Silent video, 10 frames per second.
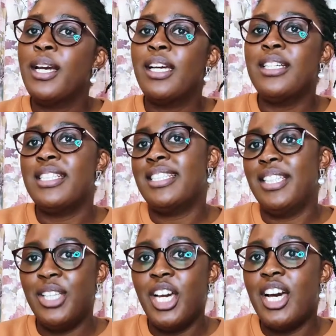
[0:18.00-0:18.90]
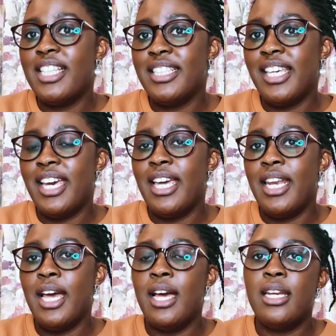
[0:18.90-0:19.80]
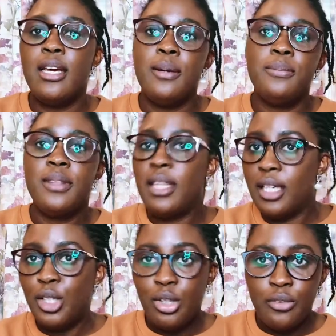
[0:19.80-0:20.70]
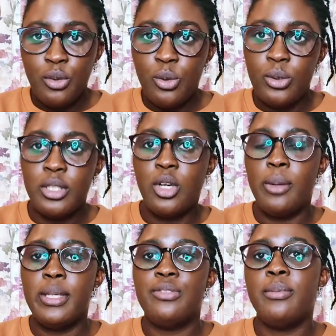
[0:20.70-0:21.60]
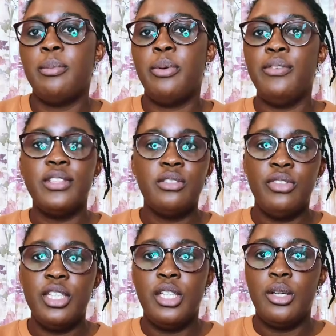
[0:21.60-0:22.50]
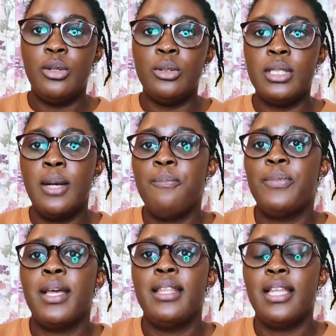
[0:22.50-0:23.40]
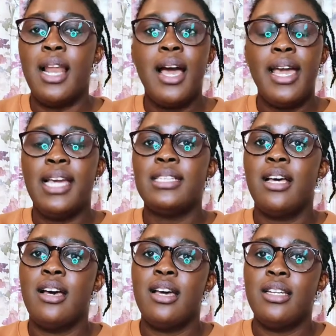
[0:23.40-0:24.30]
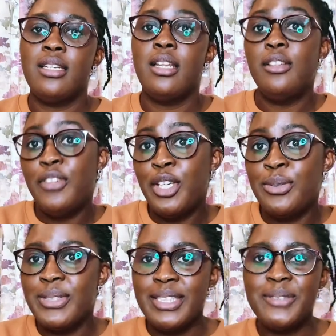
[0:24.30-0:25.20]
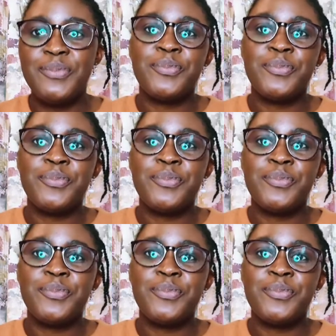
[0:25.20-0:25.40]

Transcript: Good to see you guys again, and thank you for the comments from the previous videos, the likes and the views.